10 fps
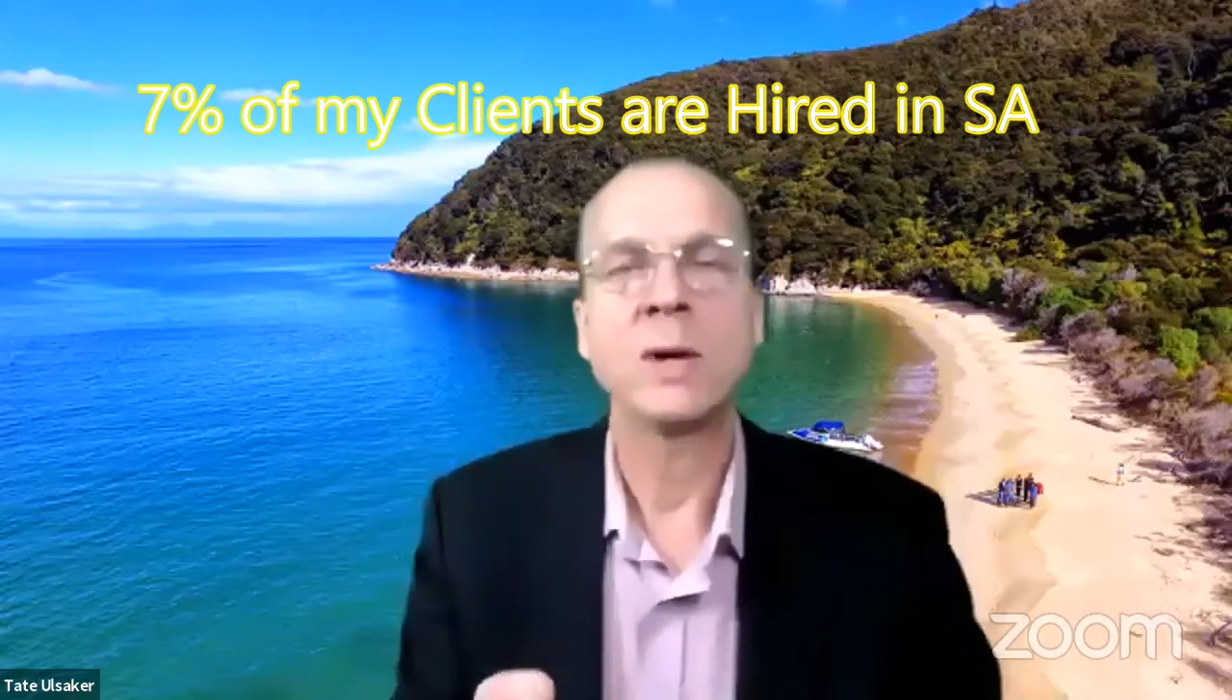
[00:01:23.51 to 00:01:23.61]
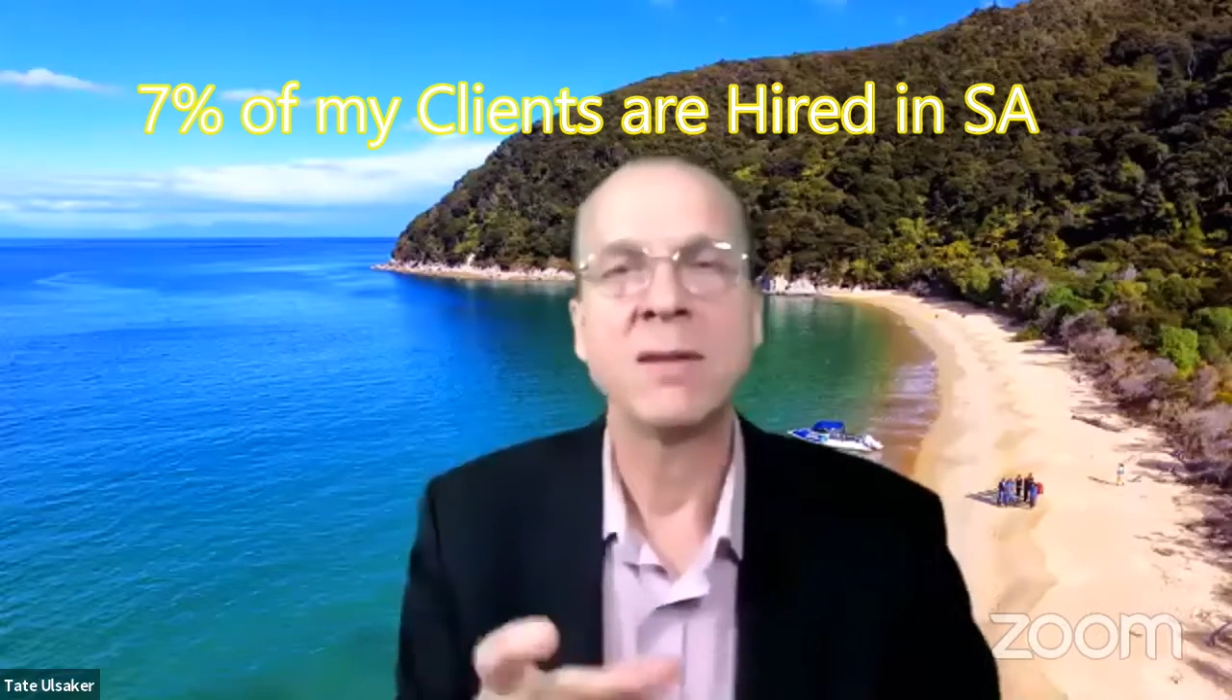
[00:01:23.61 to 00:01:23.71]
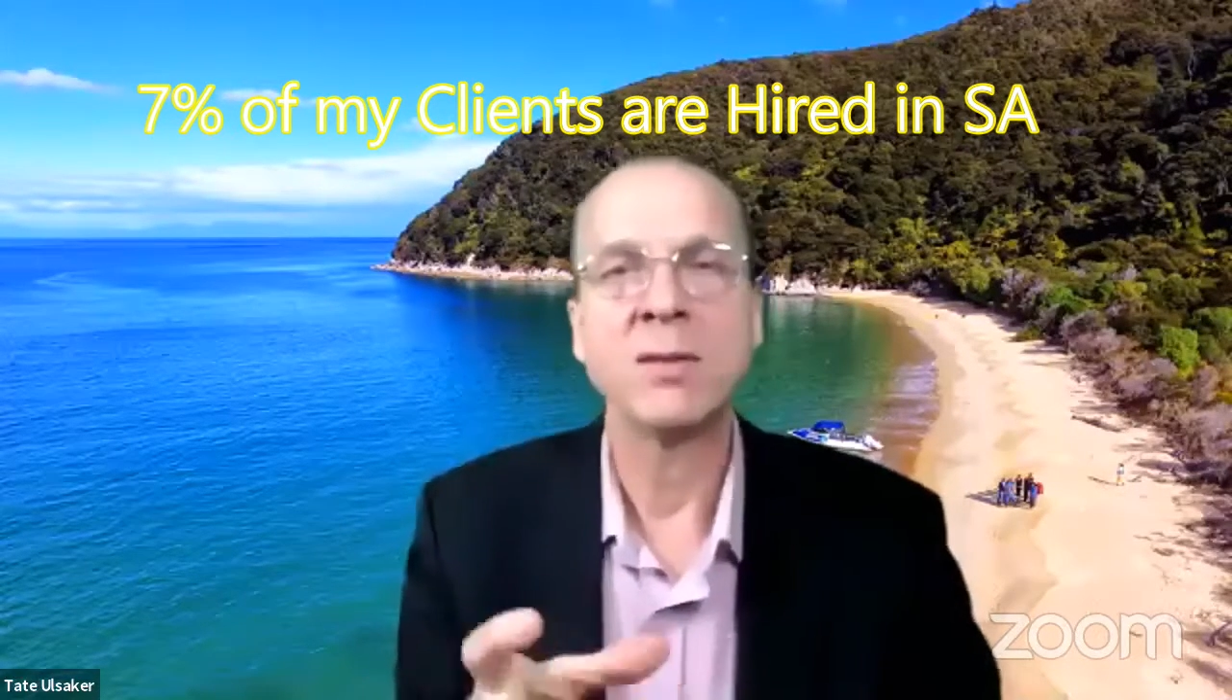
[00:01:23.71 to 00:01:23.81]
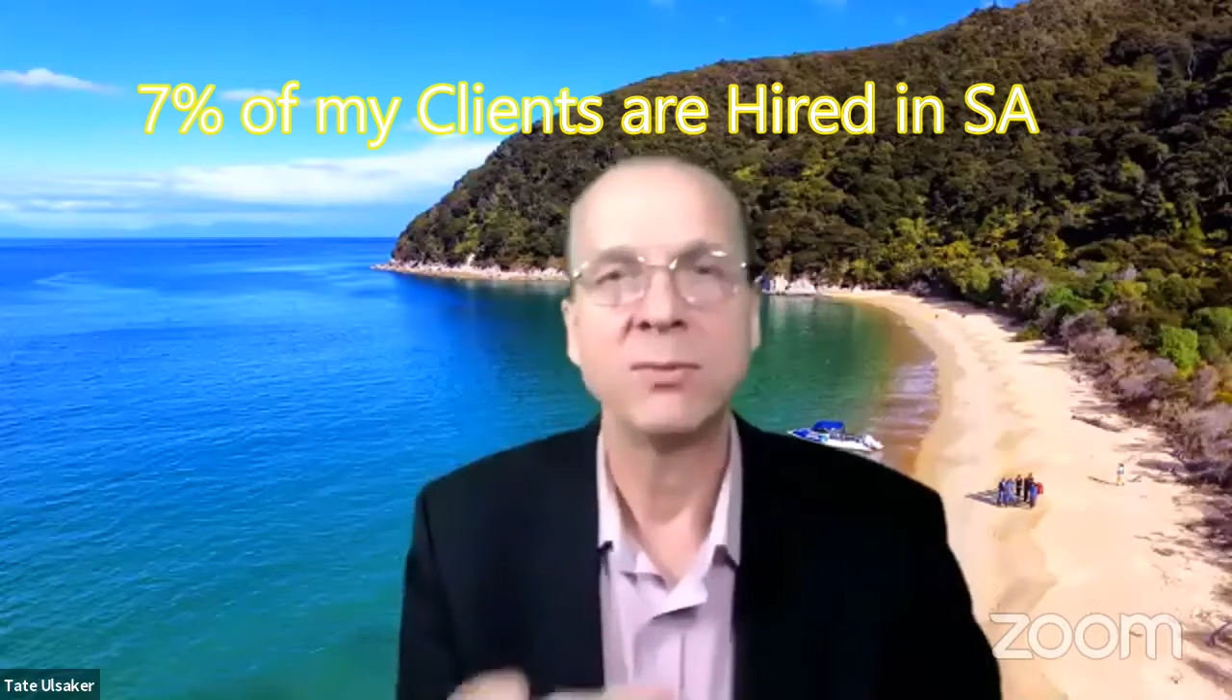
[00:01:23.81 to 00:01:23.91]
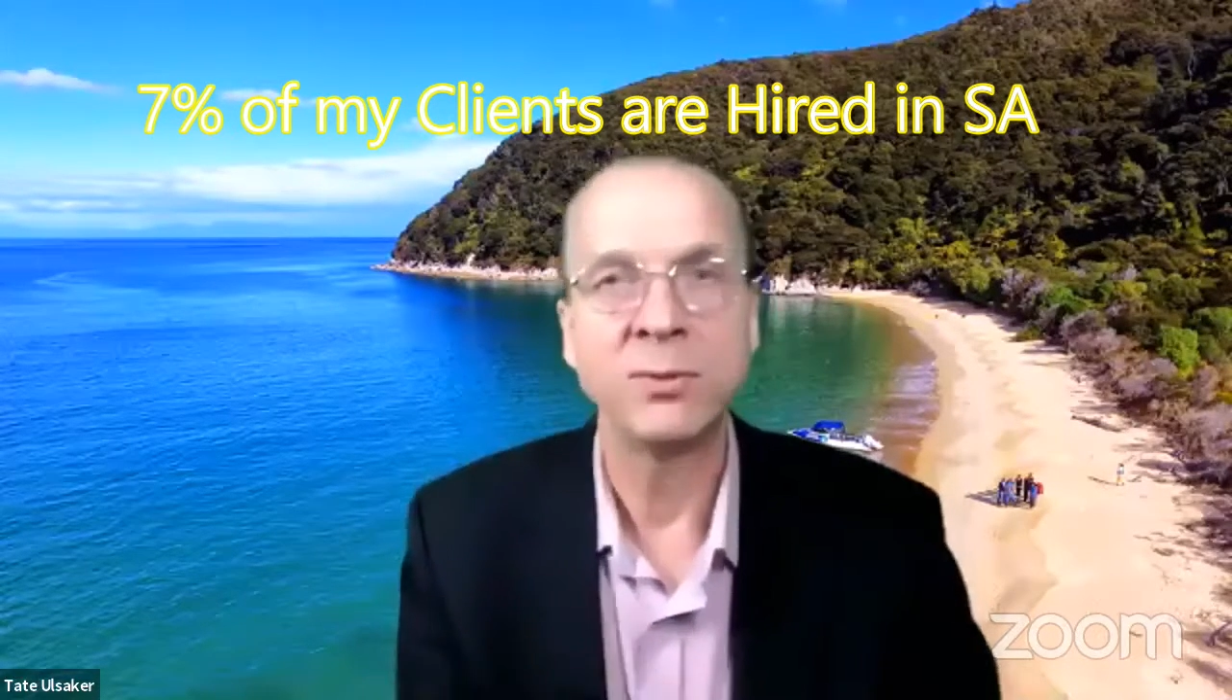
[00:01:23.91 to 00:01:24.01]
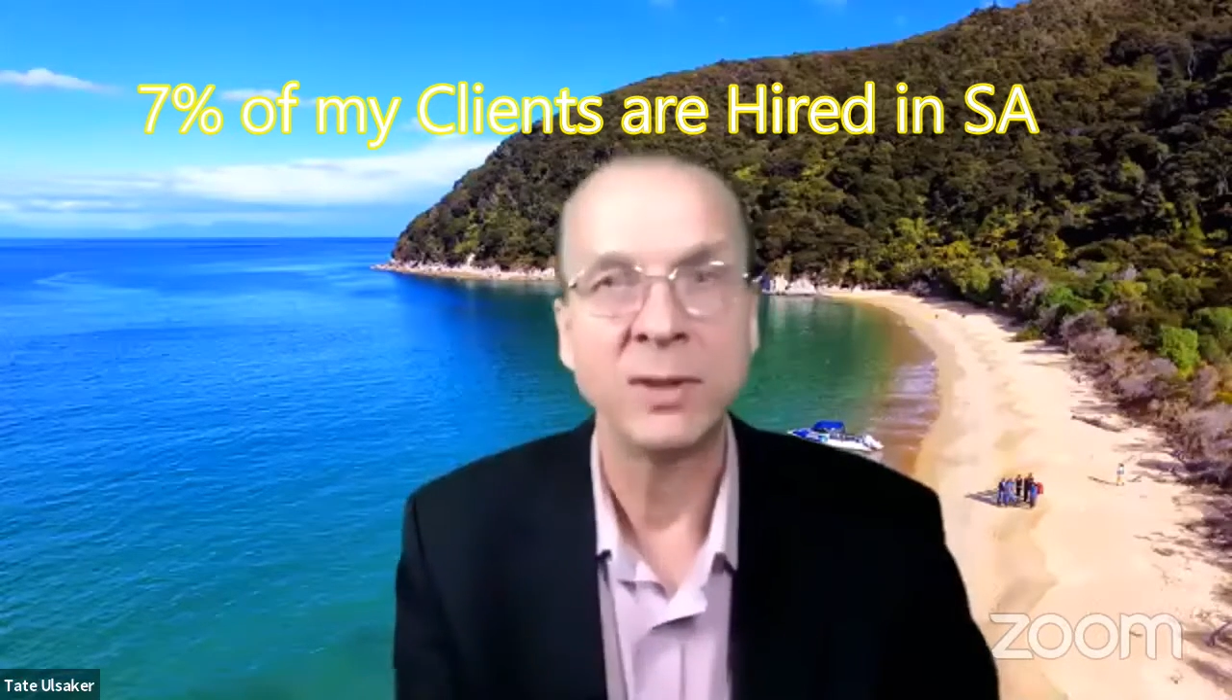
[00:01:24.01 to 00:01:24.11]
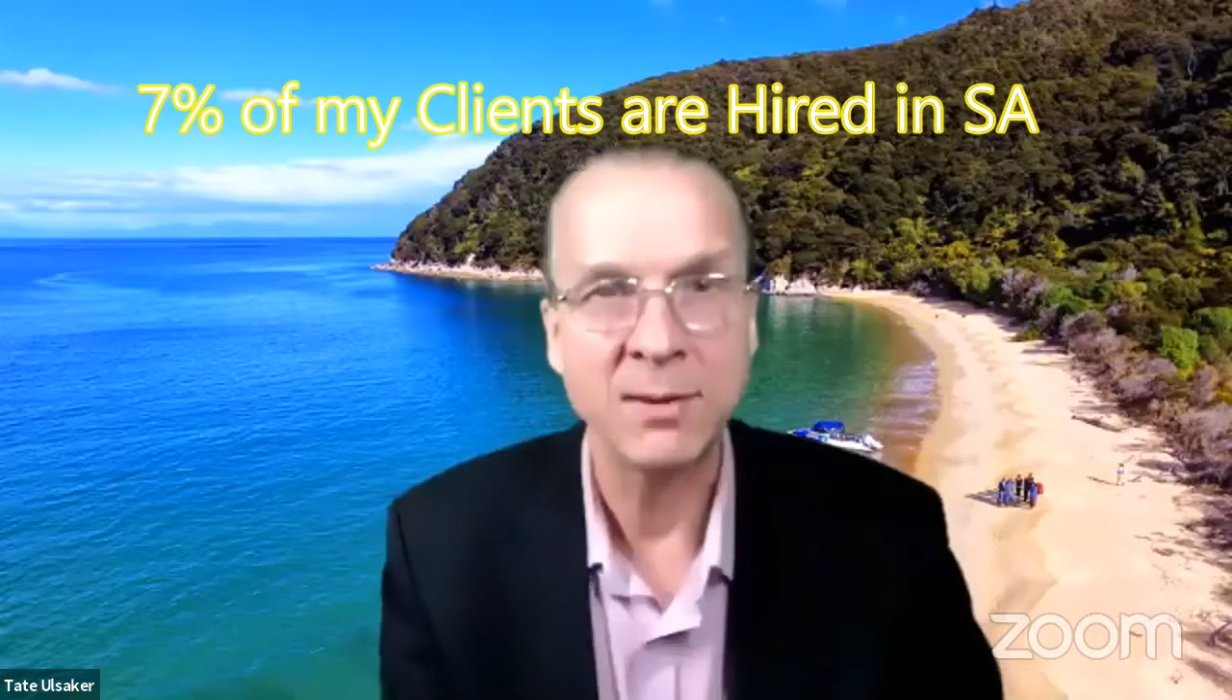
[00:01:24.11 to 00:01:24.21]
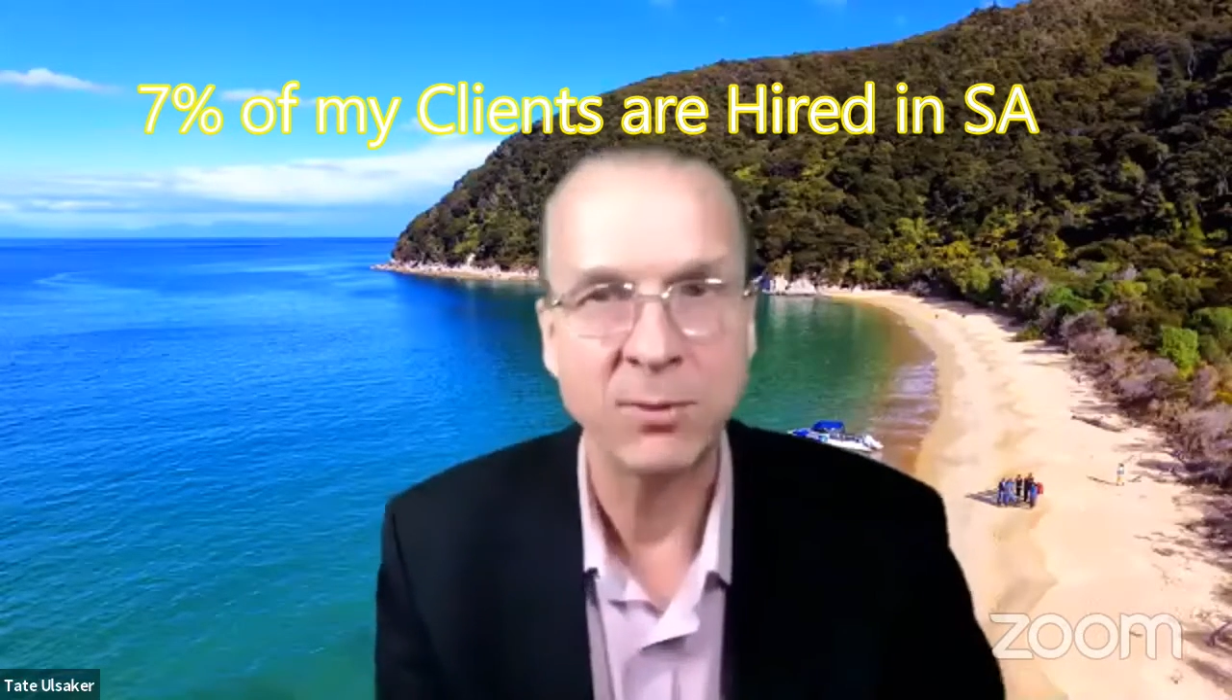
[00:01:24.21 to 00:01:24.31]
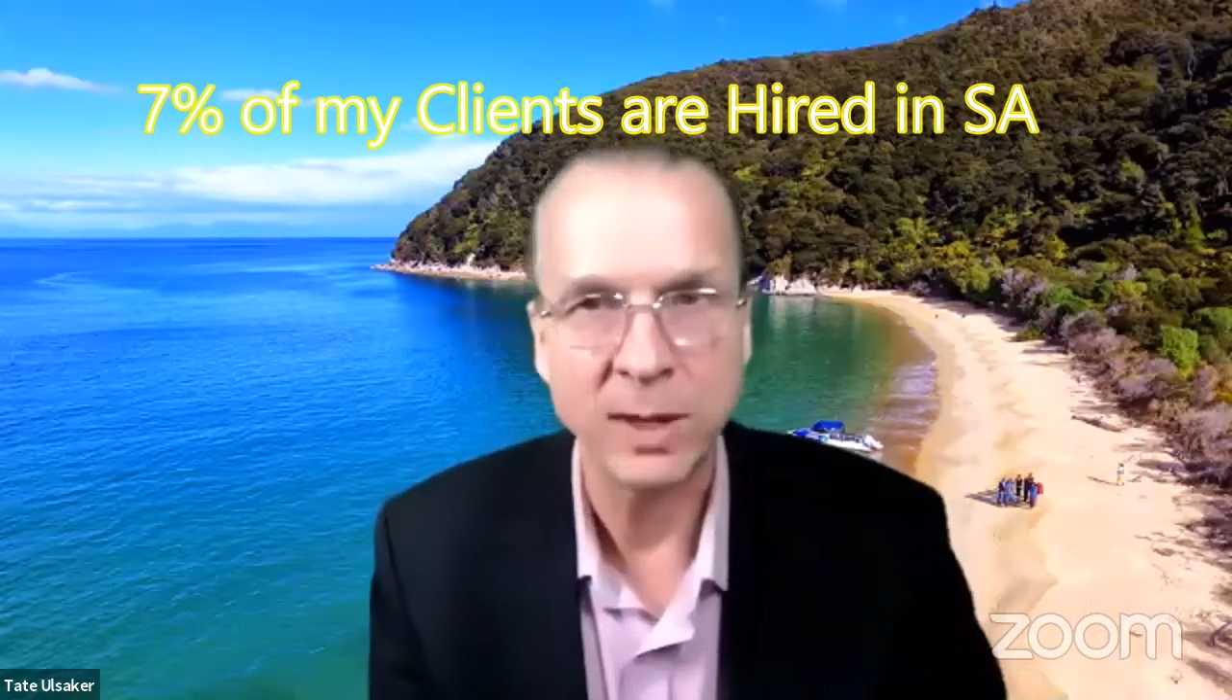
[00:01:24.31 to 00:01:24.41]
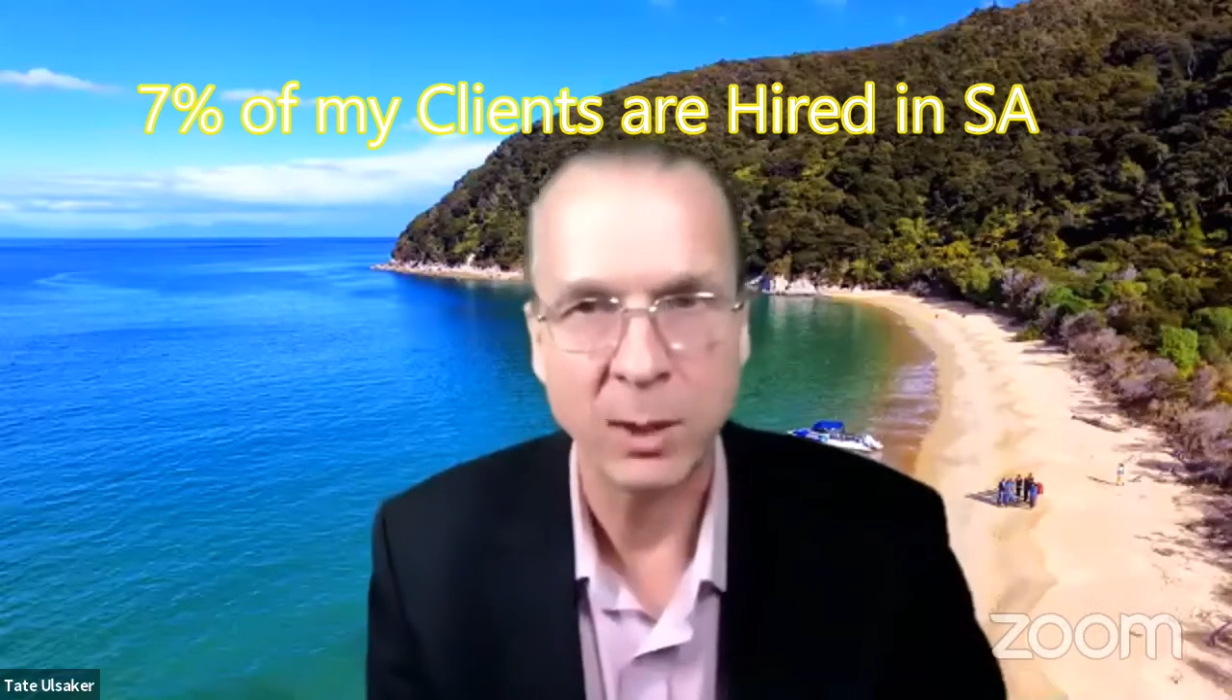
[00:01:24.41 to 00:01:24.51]
a
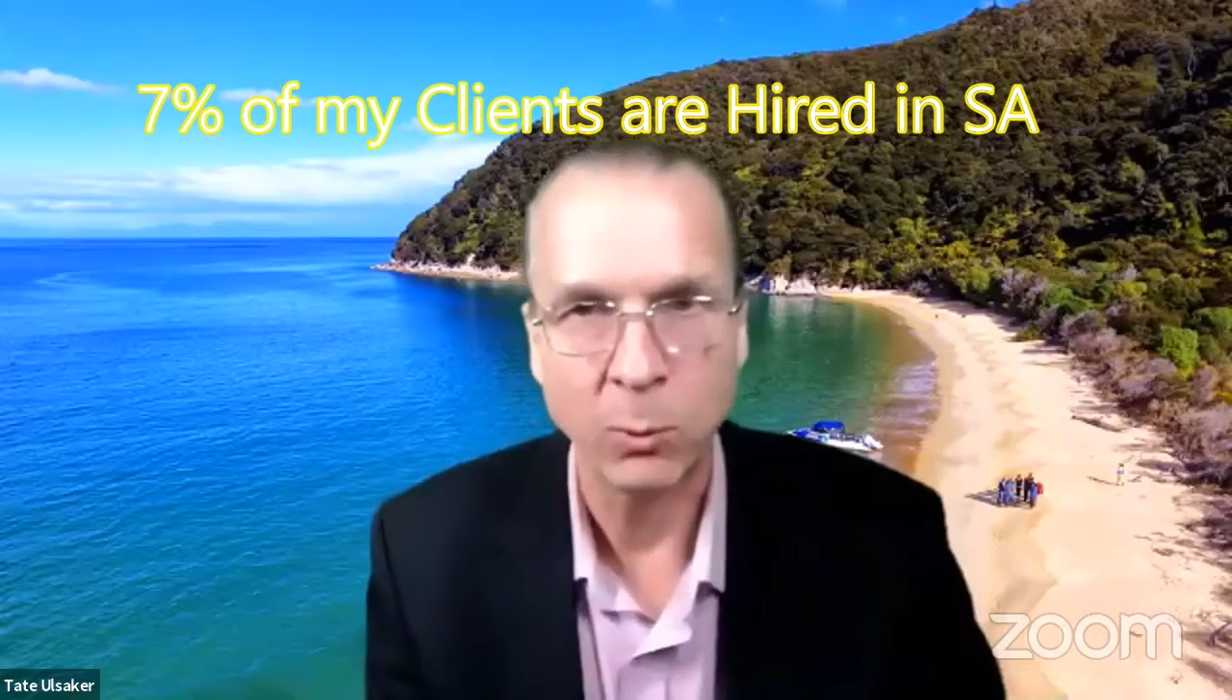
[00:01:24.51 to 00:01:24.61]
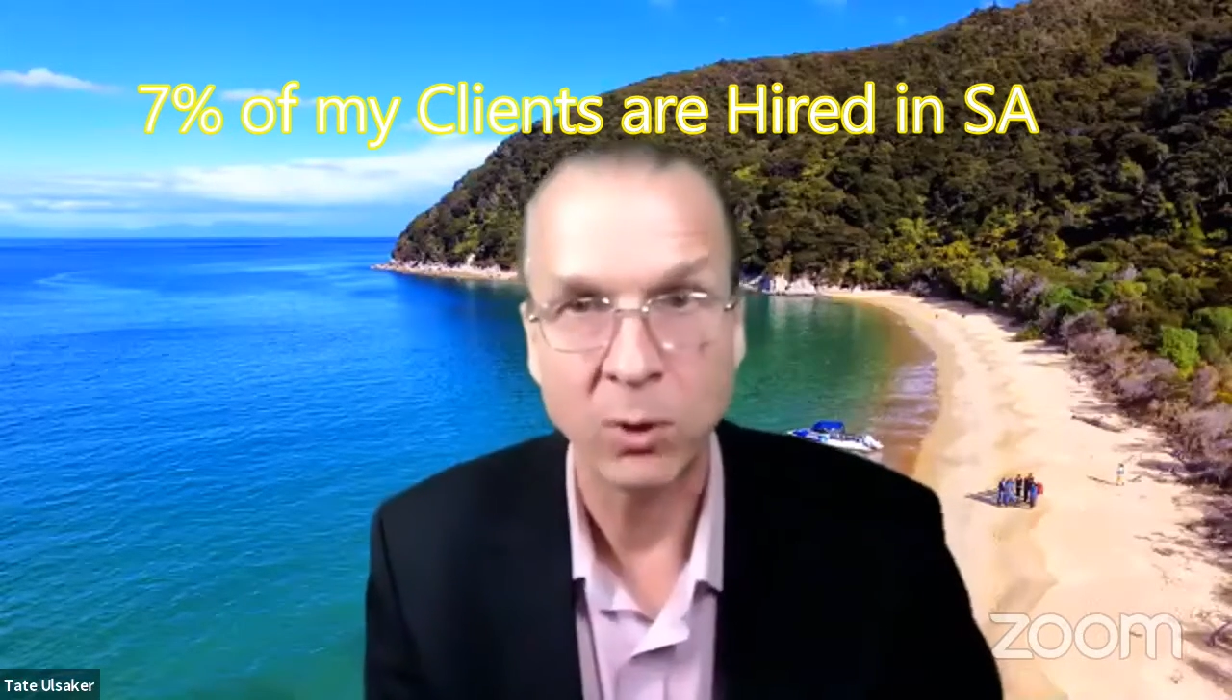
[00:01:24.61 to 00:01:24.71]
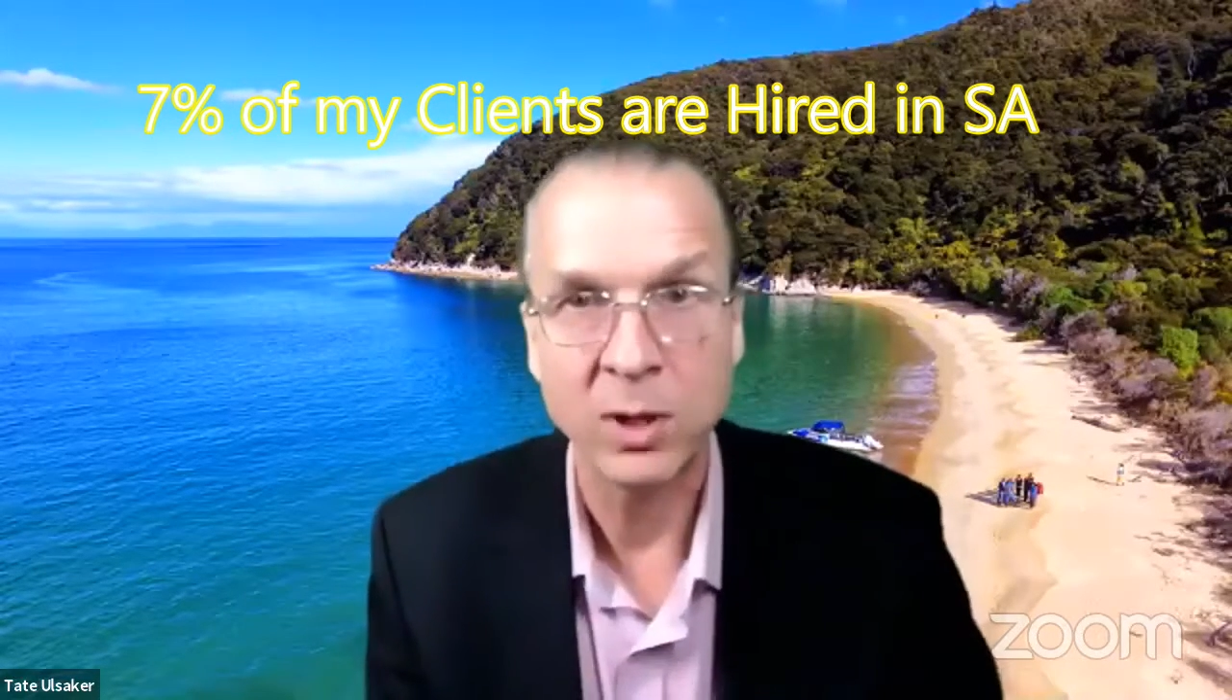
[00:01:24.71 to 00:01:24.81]
flavor that we're